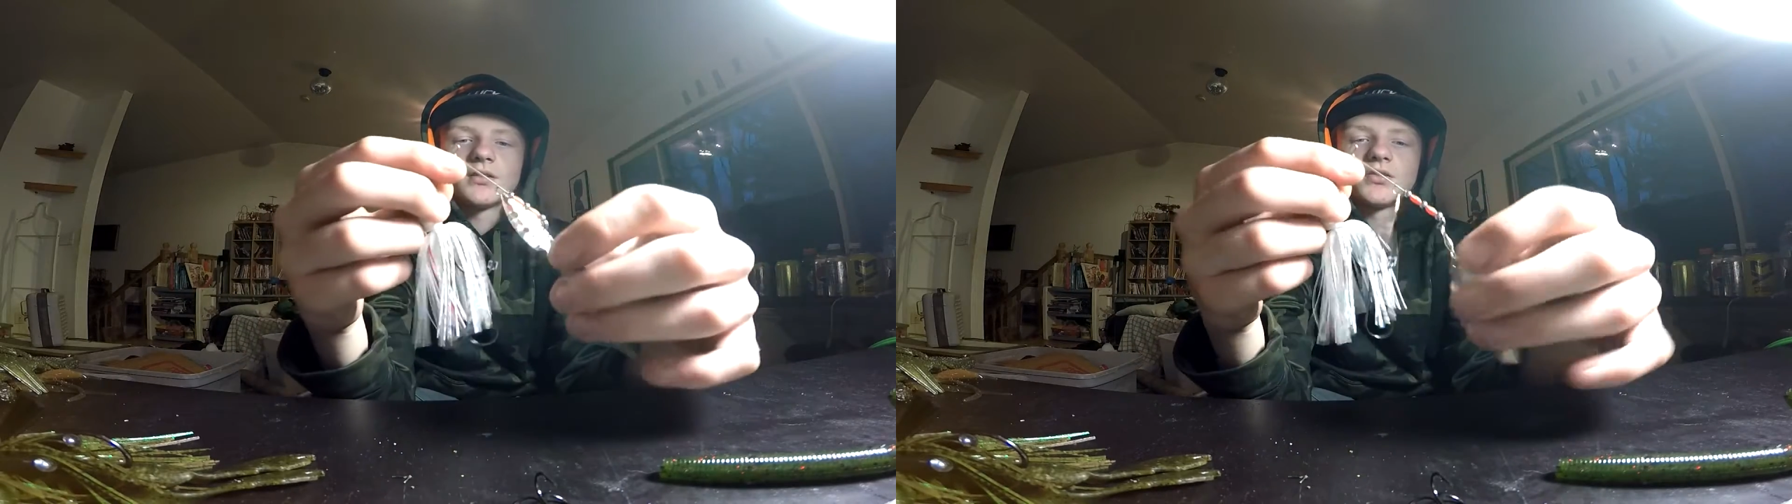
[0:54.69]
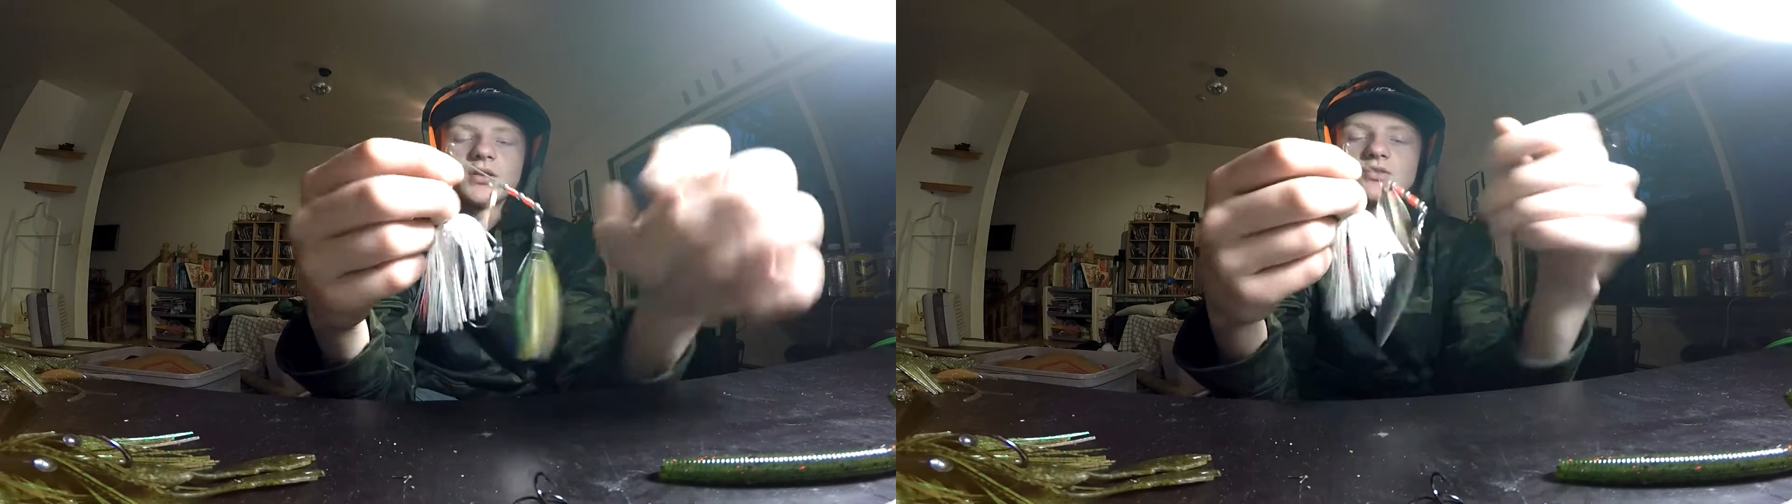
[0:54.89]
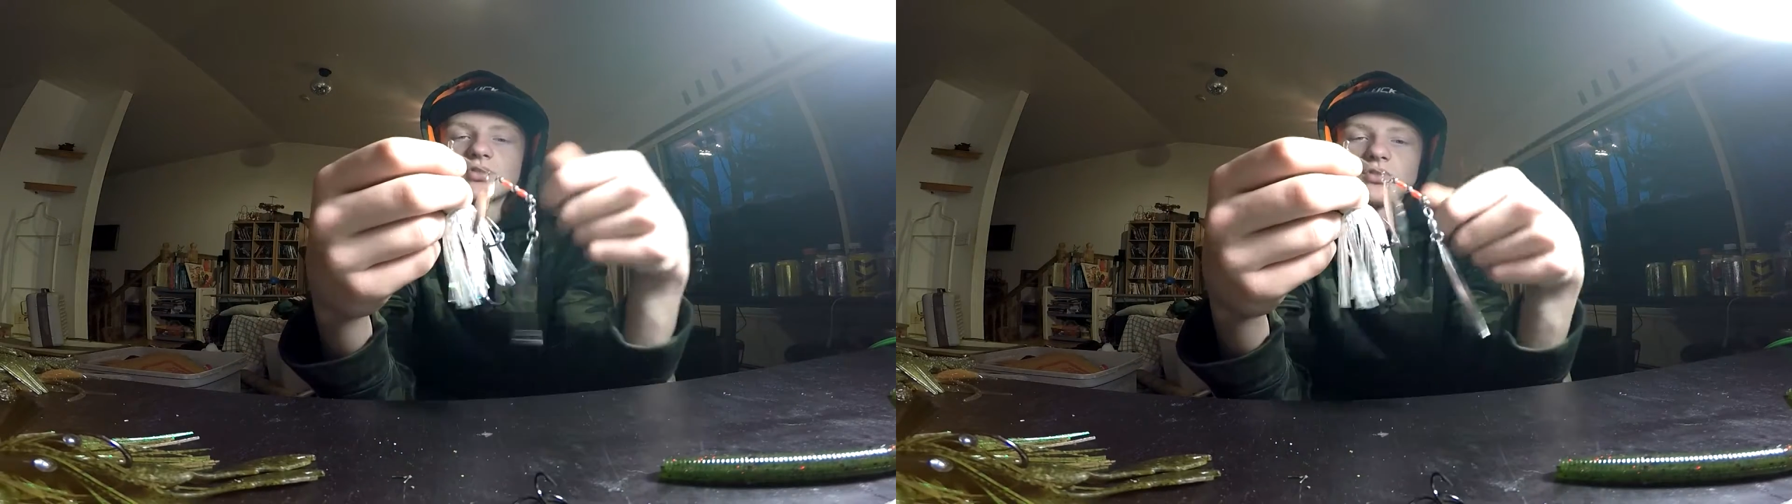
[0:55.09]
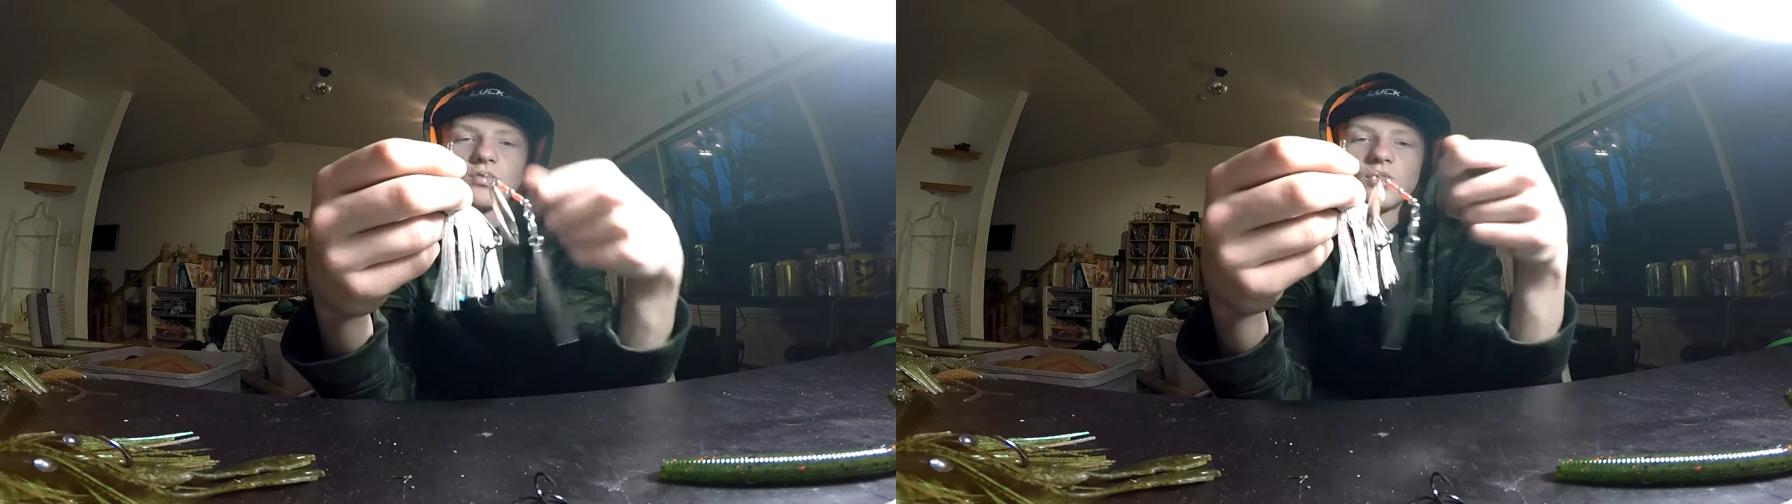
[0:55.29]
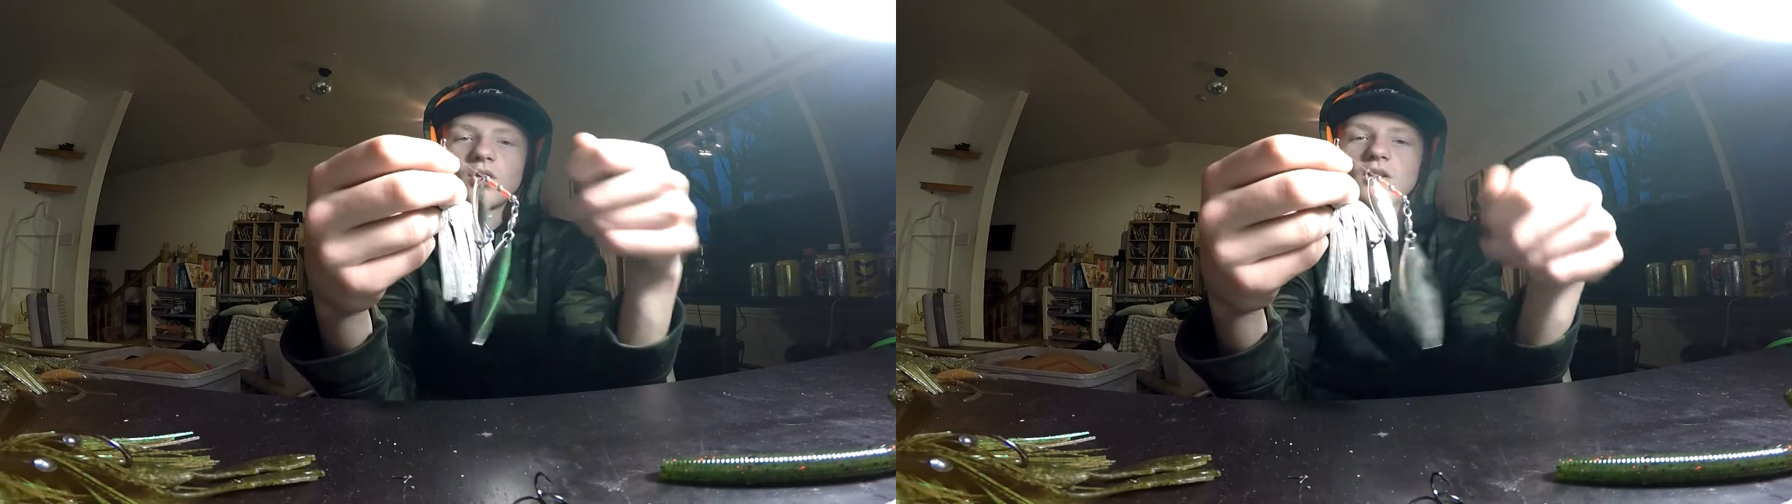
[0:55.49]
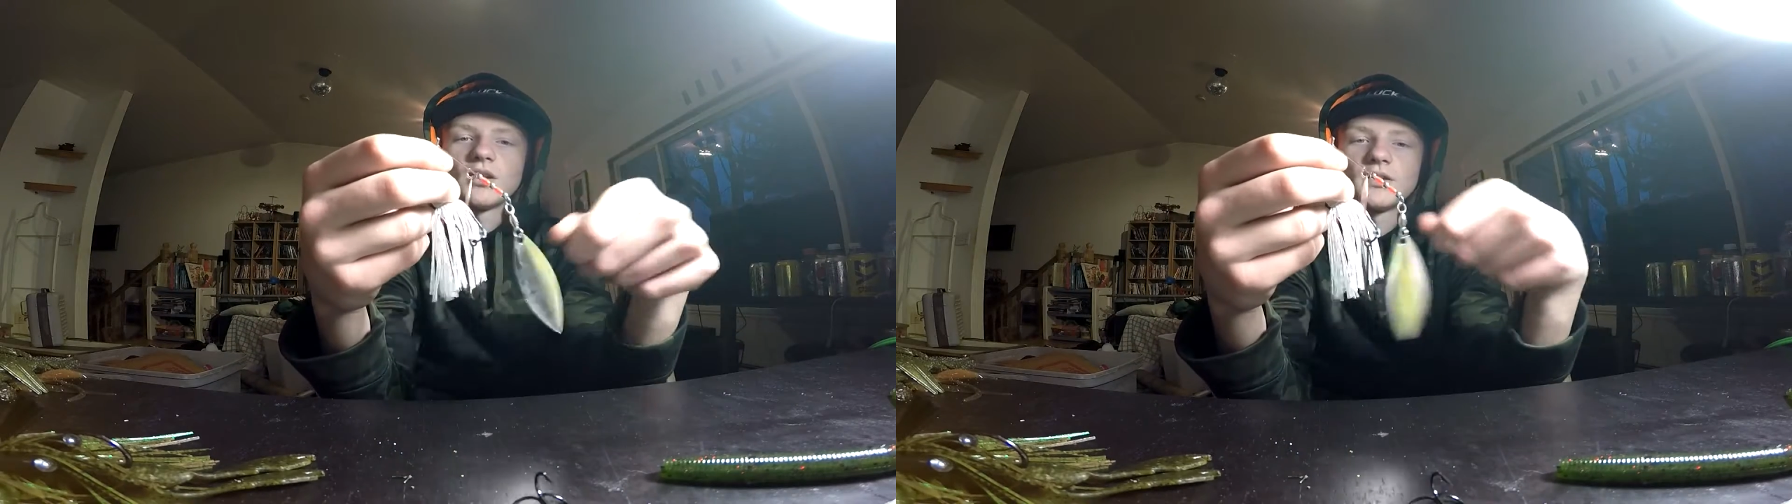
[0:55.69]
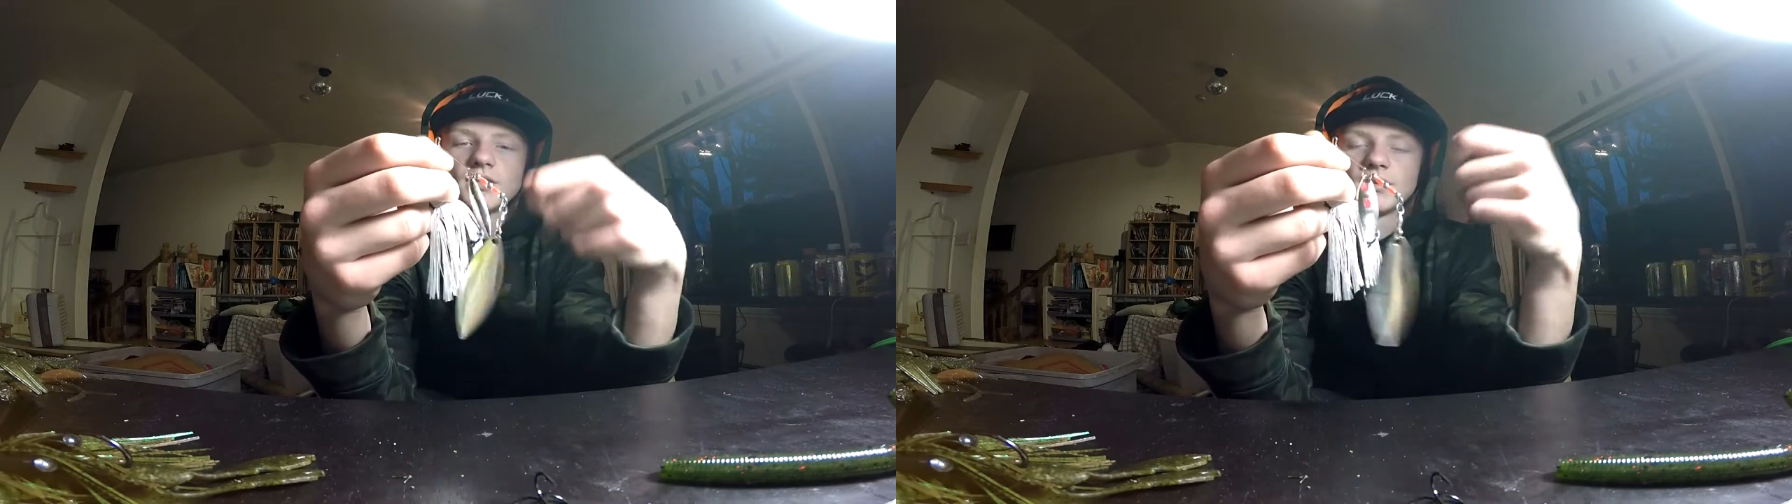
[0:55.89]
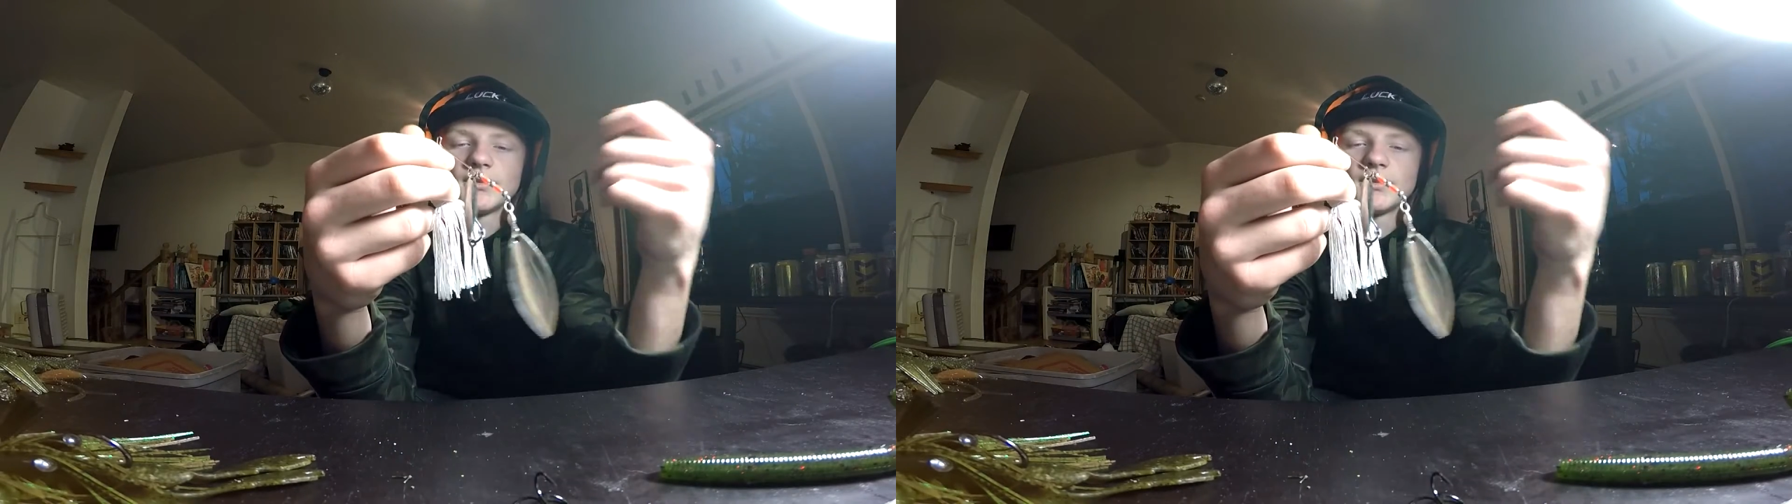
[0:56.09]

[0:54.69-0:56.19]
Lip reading: you can just crawl it.